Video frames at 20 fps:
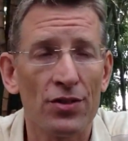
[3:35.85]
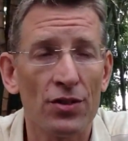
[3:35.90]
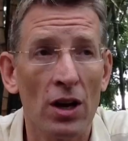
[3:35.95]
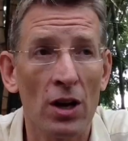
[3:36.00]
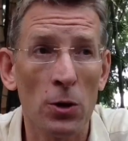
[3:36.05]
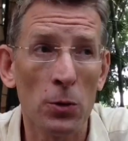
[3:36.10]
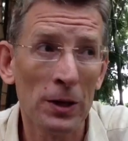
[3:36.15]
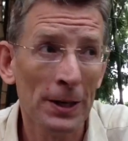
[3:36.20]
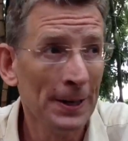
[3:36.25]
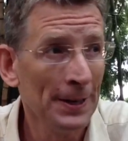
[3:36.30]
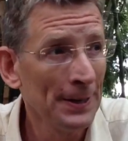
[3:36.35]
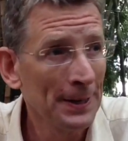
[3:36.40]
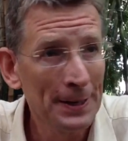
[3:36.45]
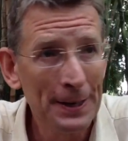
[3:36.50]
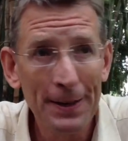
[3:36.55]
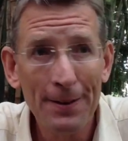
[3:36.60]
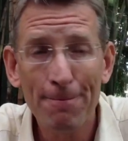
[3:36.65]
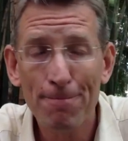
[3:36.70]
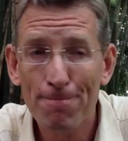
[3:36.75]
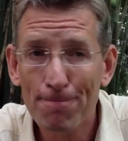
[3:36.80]
So
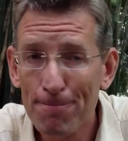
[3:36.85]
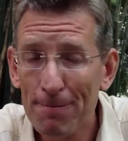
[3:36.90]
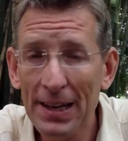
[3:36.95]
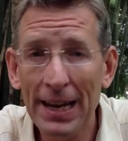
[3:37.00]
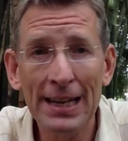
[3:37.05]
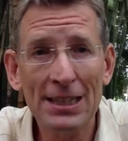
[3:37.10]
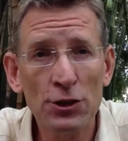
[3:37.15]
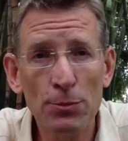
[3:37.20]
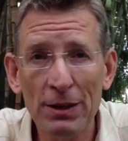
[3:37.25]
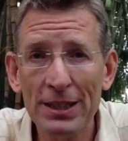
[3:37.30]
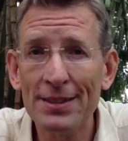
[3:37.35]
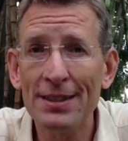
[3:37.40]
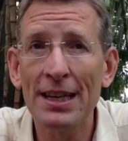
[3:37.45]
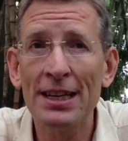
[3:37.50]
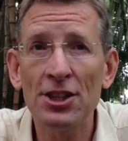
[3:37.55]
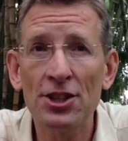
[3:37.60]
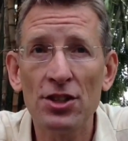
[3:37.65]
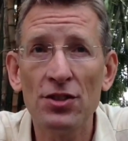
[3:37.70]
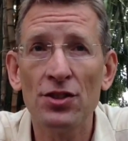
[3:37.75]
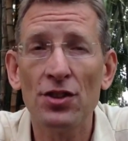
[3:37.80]

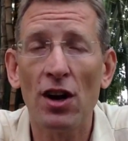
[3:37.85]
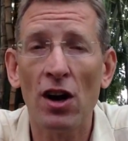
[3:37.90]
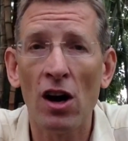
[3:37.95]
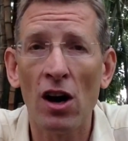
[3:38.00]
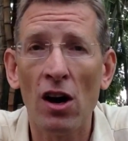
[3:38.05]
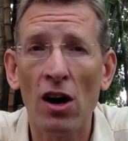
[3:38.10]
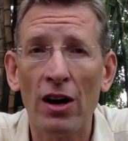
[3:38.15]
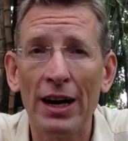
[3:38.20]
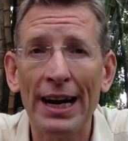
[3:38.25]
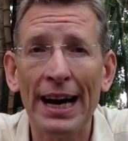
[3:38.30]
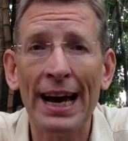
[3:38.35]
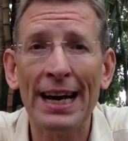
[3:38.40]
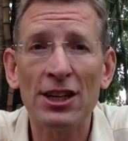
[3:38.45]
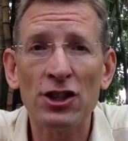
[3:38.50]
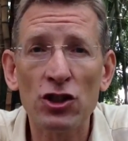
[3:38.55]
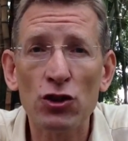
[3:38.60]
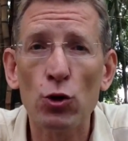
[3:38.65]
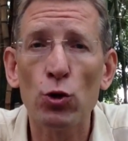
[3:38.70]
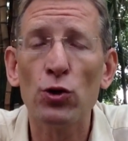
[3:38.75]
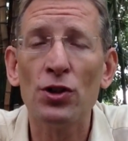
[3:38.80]
expectations are
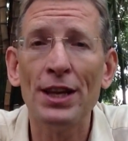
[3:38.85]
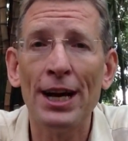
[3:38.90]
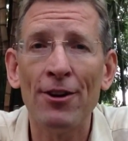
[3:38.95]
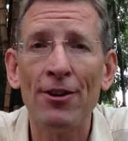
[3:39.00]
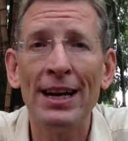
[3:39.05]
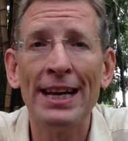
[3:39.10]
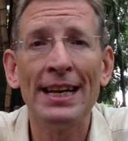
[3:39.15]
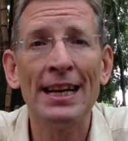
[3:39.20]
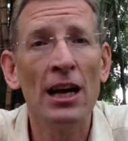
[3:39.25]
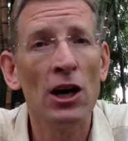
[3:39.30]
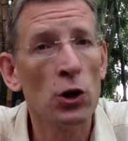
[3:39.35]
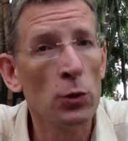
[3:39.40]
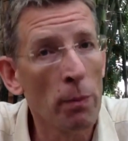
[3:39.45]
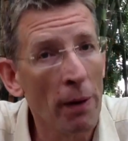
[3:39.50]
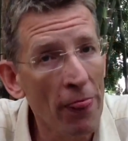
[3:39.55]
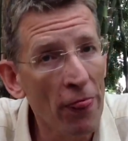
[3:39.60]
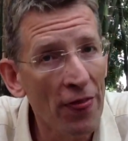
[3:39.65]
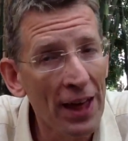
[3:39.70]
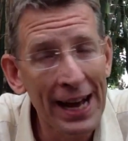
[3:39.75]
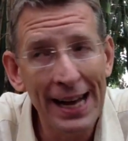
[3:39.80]
extraordinarily low.
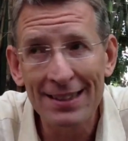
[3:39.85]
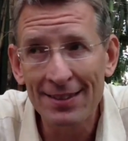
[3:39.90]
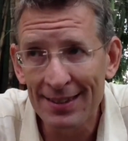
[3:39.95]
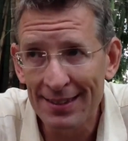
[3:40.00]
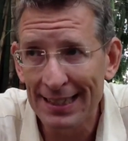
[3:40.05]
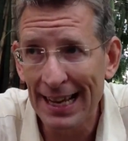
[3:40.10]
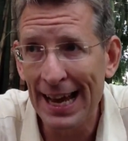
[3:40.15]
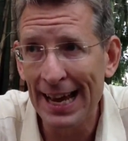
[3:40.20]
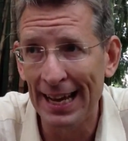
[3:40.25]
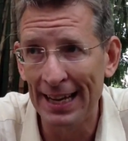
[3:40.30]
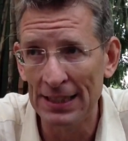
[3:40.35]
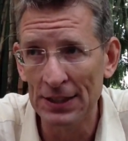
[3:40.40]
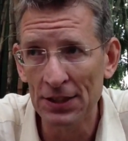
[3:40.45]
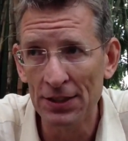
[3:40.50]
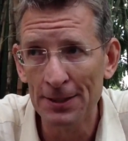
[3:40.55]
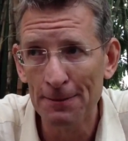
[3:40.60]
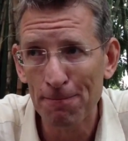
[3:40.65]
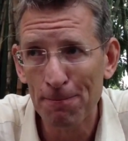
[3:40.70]
But that said,